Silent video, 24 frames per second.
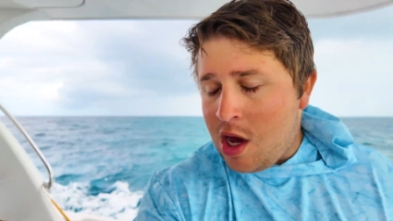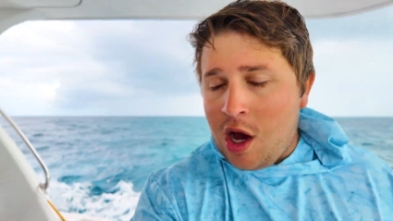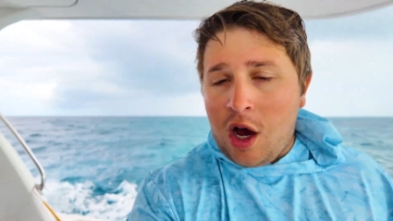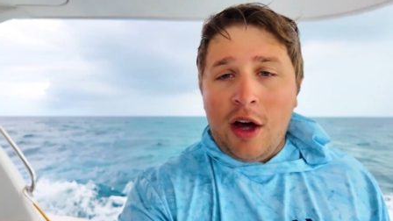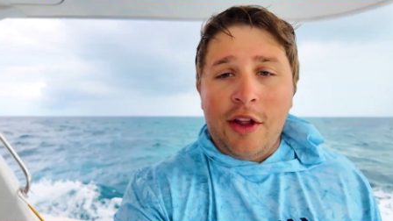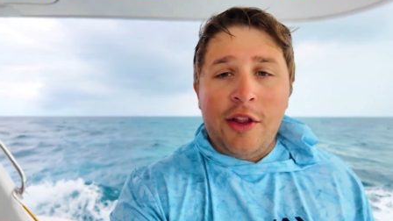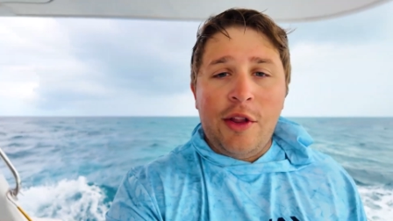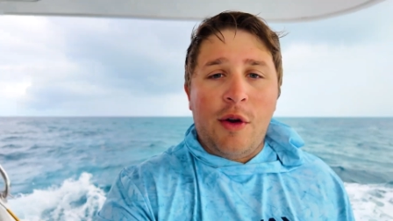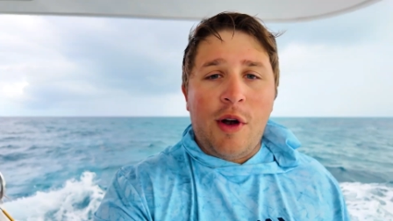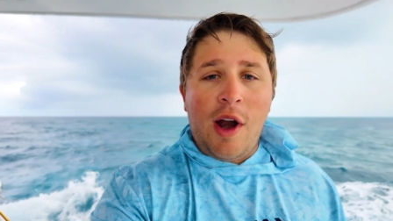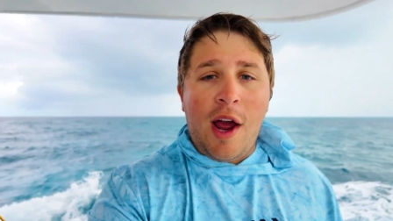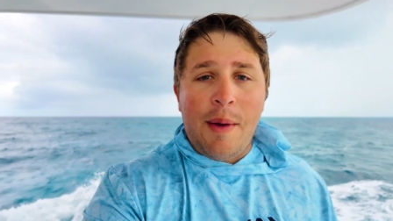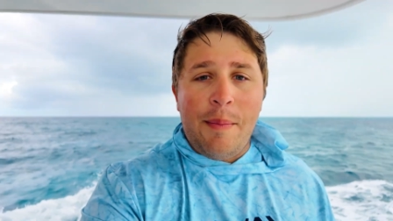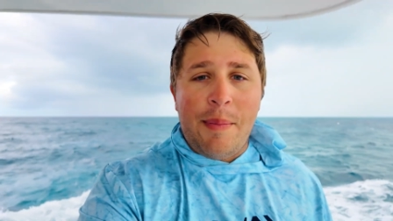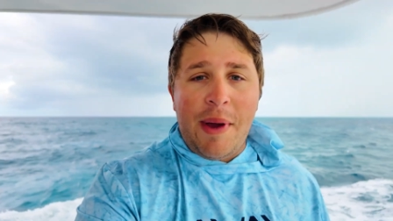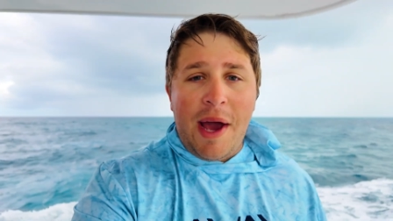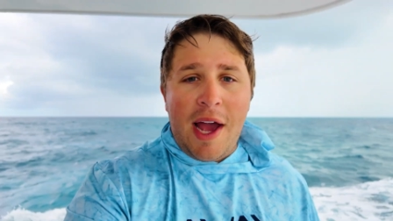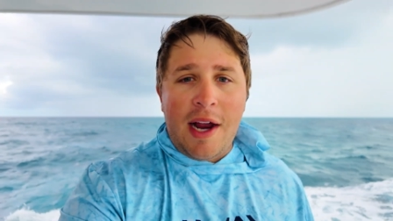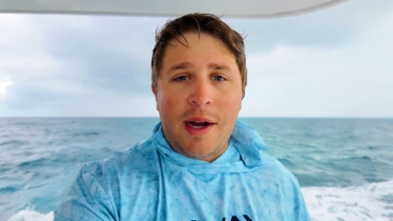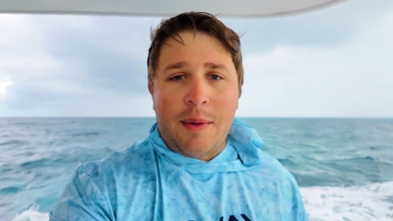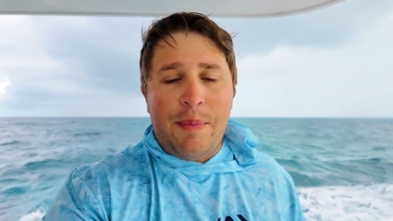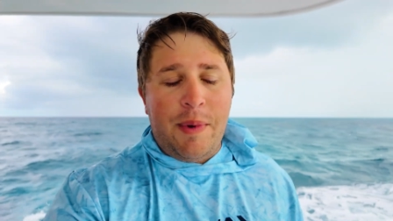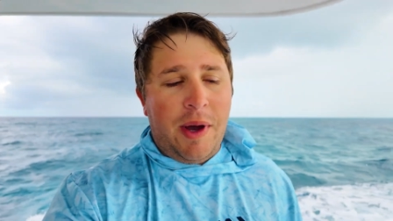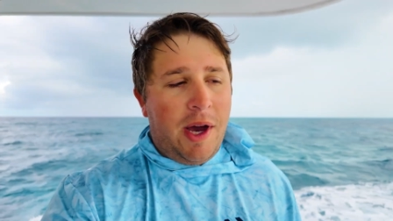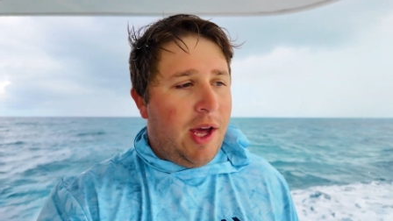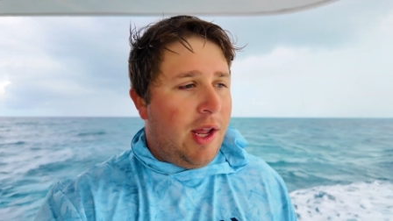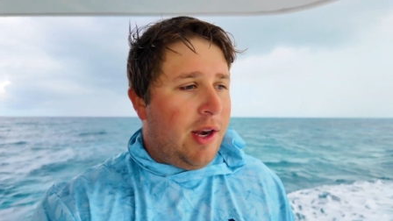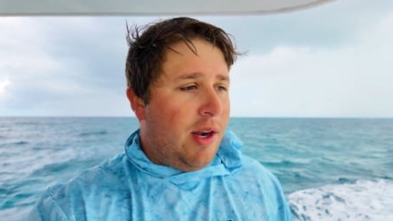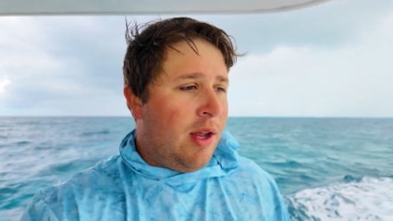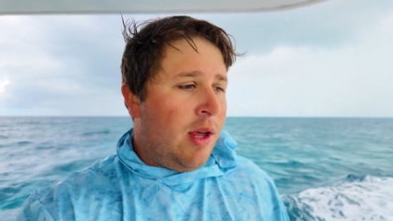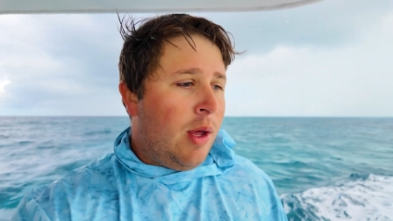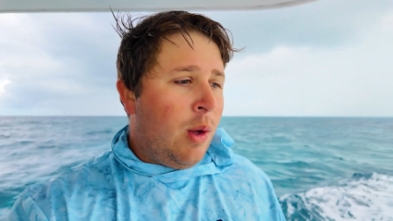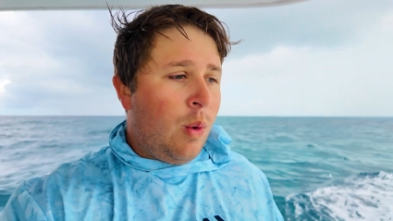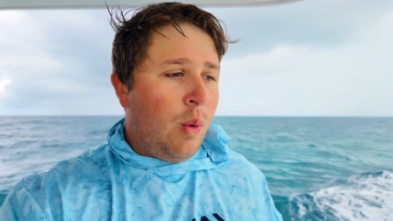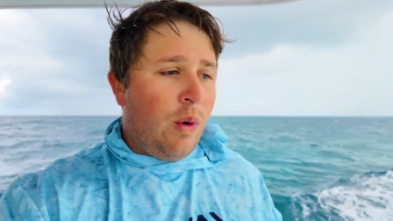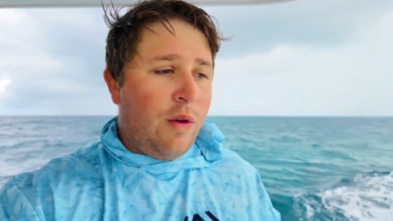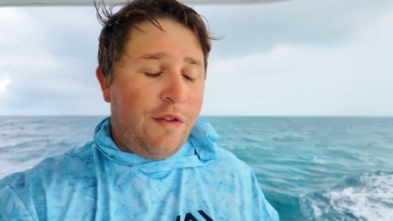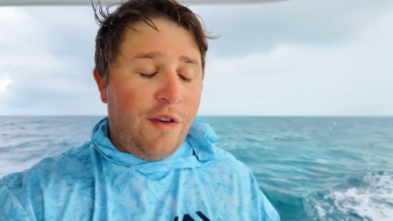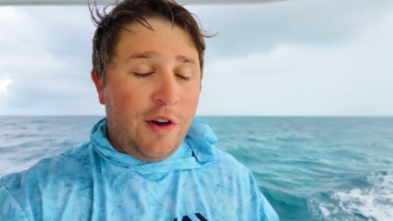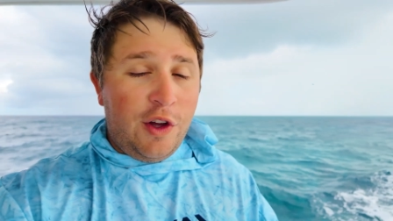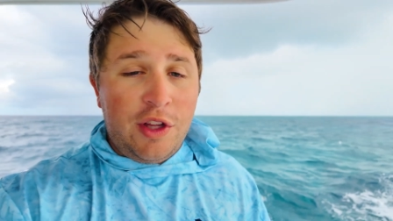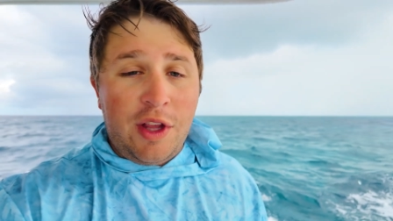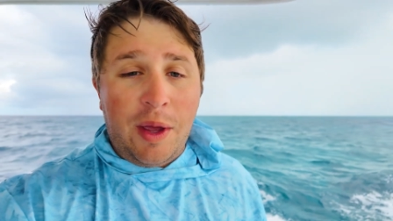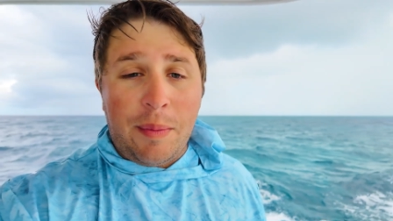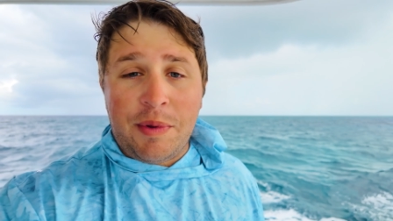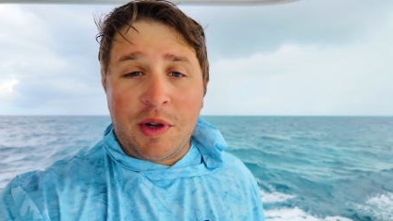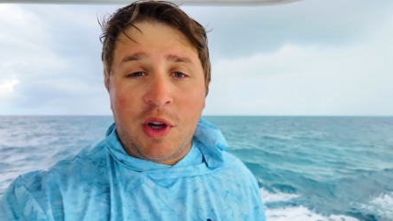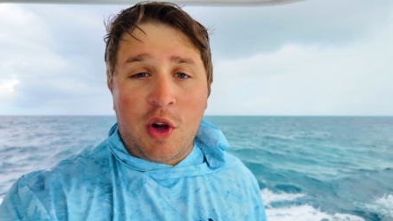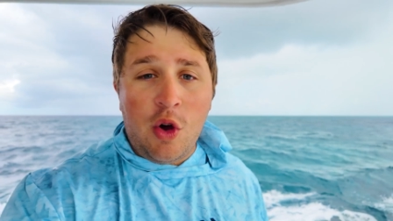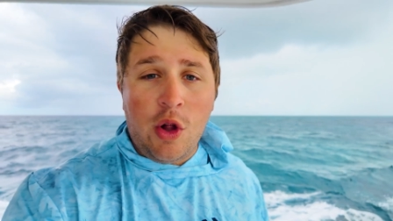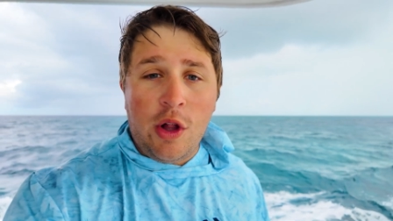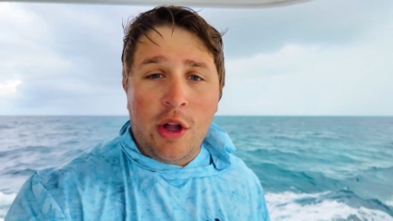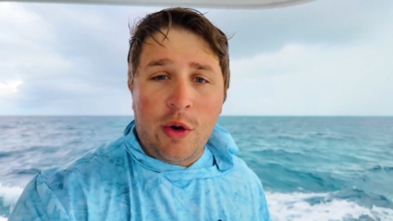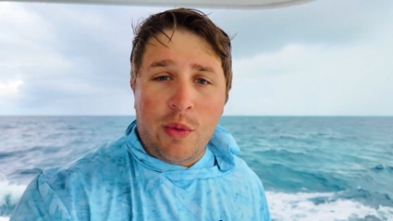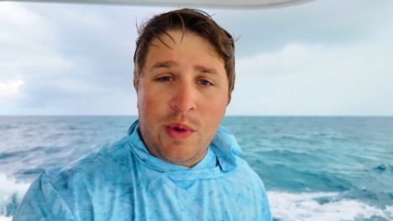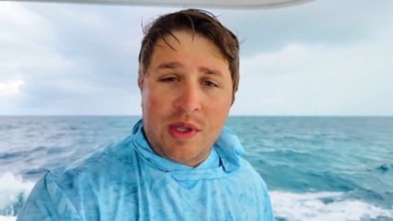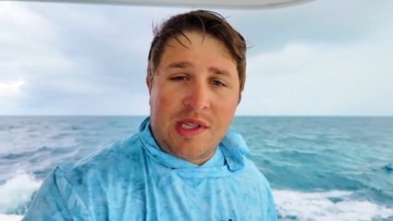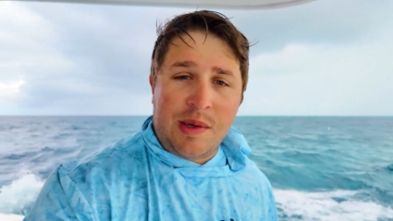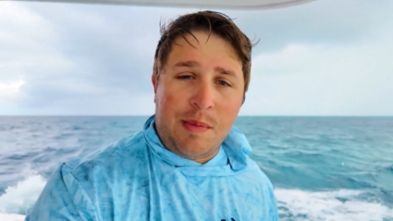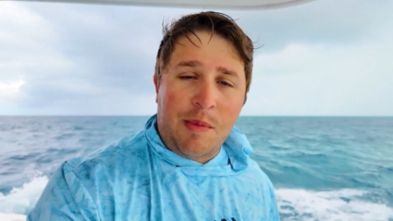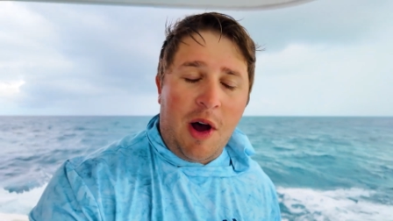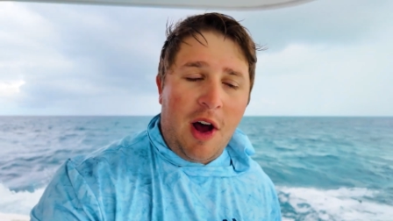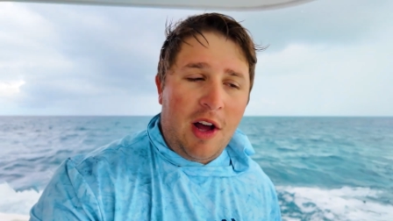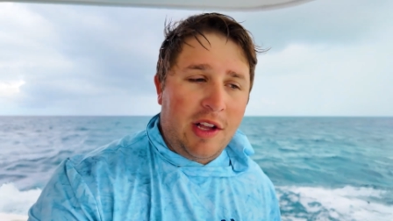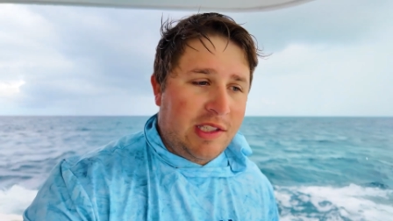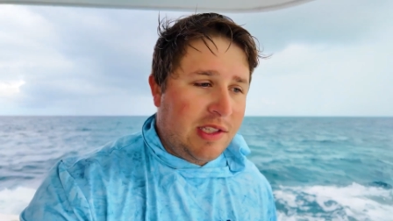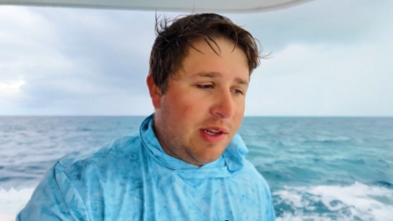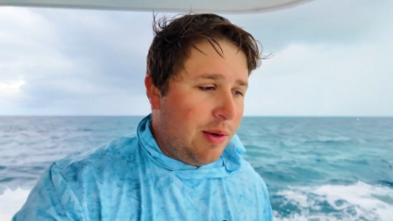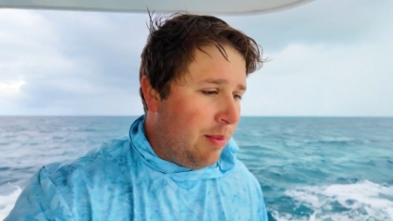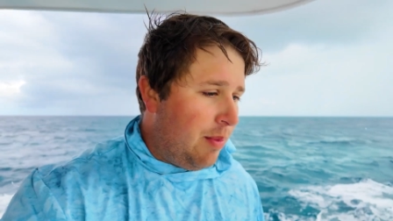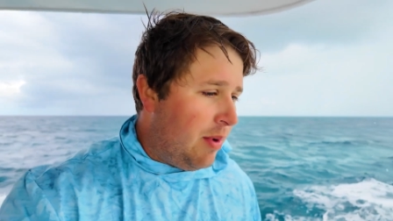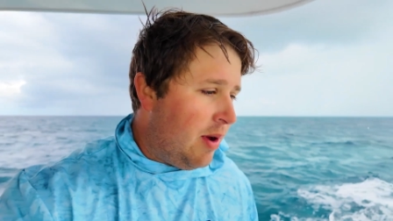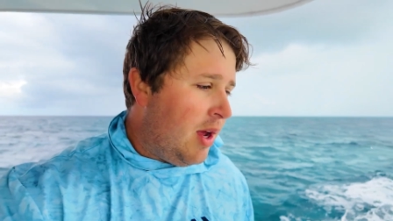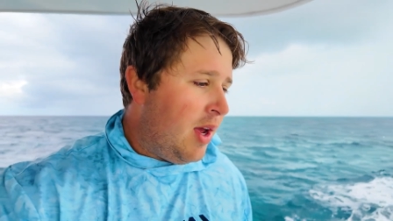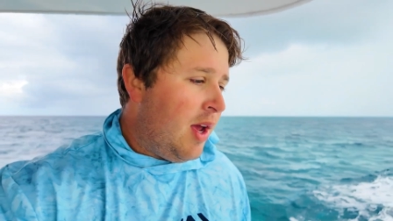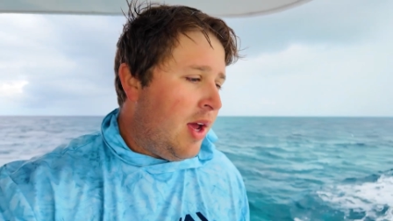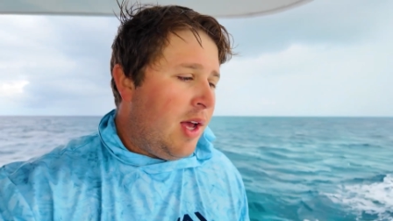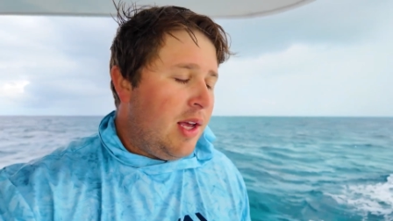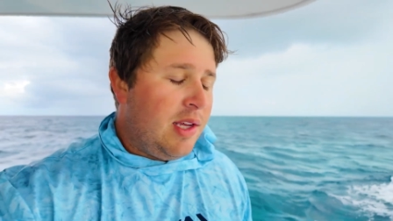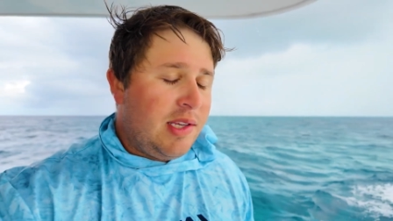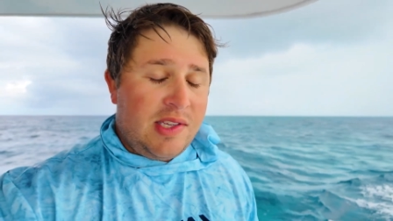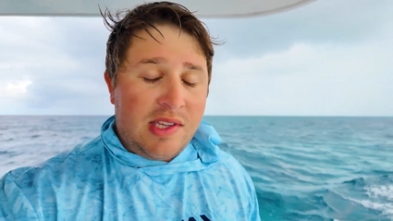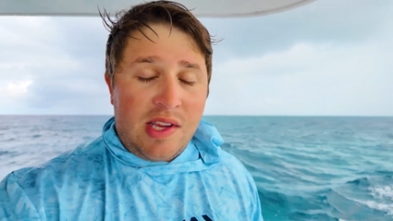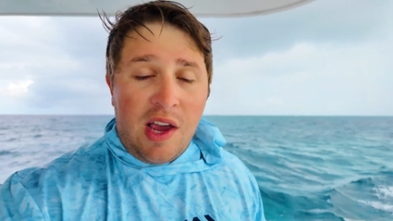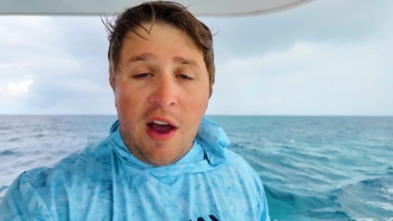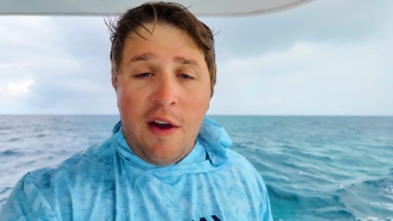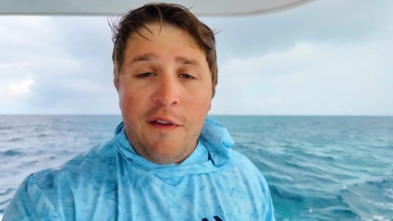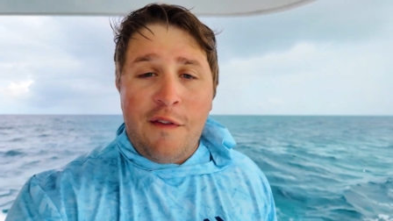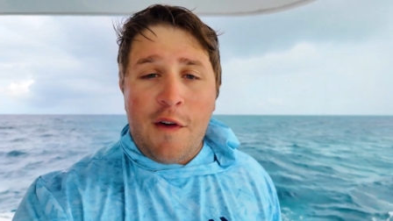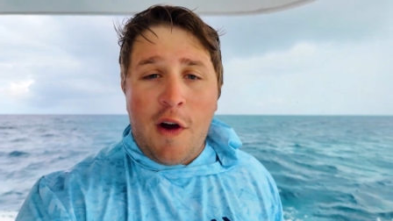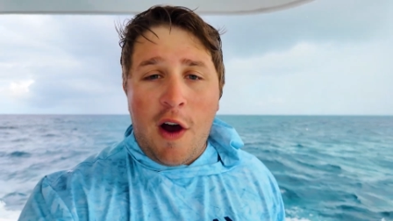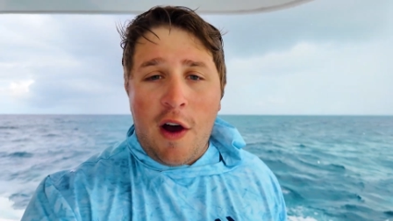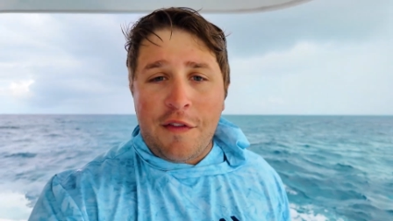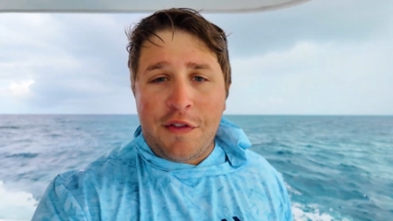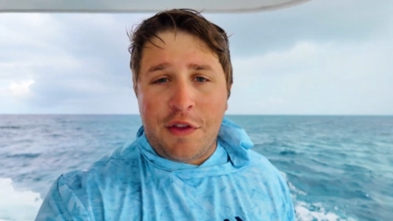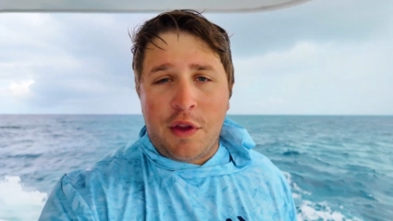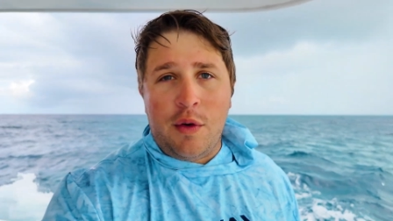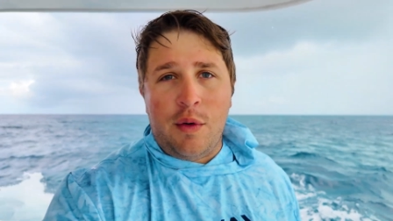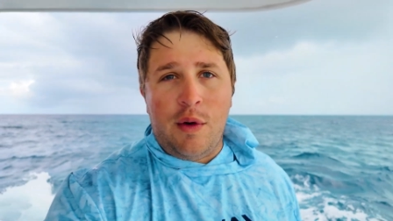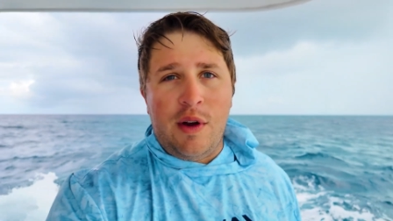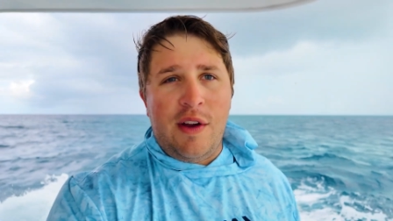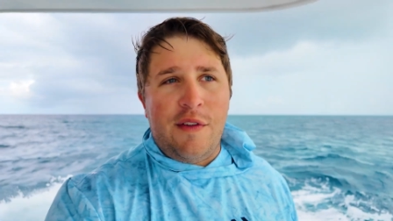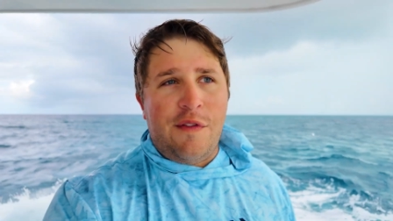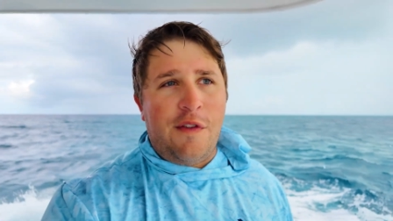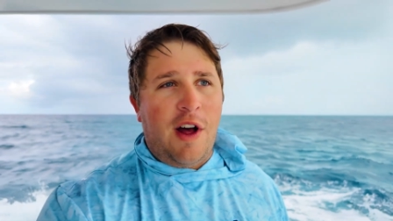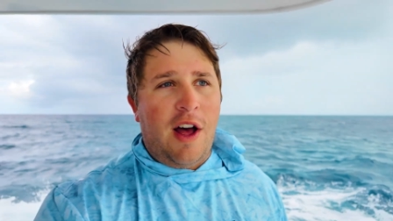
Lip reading: on the ride back, but we filled up the cooler with some awesome stuff off the reef.